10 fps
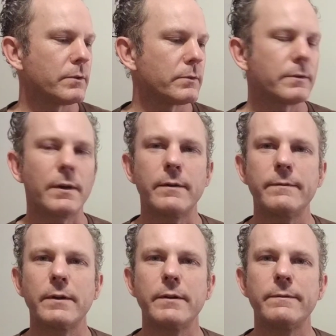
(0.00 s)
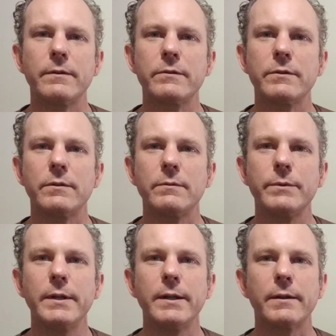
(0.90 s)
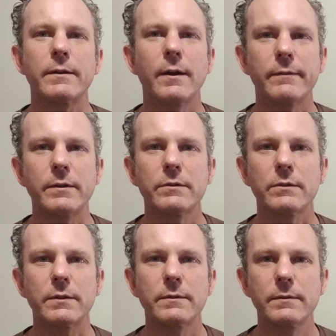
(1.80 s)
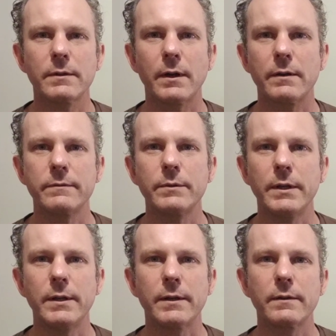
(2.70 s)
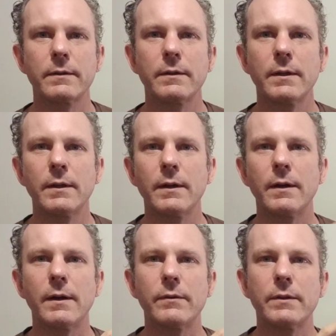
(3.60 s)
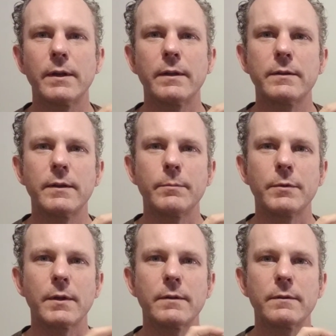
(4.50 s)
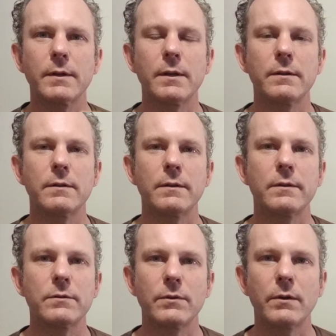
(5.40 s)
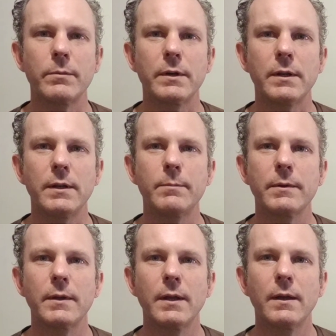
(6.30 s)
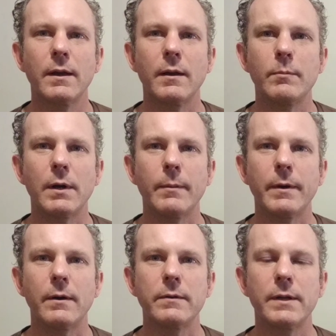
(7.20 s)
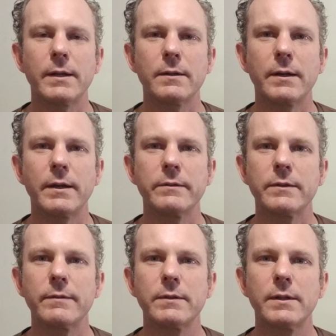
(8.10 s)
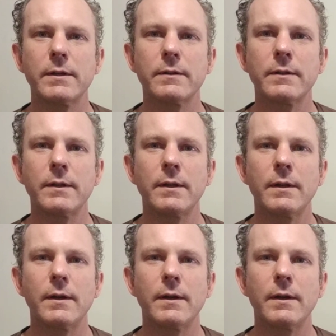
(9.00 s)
just a very versatile weeding, obviously. A lot of weeding. With that tip you can get into the soil pretty deep and pop out dandelions and everything.